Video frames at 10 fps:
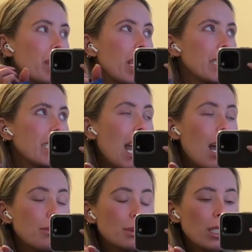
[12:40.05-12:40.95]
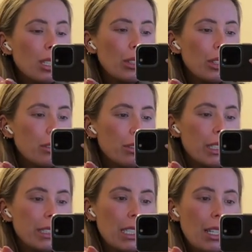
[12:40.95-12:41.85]
It's absolutely
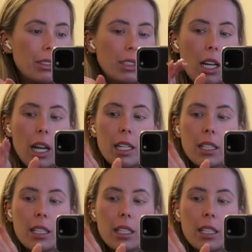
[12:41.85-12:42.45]
freezing outside,